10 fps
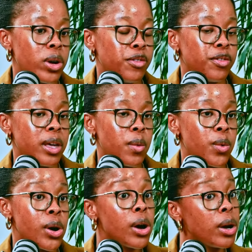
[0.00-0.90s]
if they
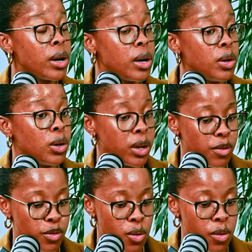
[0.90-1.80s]
were looking
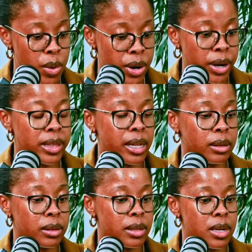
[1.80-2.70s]
for work,
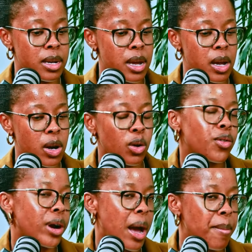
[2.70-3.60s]
they'll look
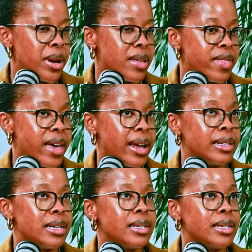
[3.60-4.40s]
for a company that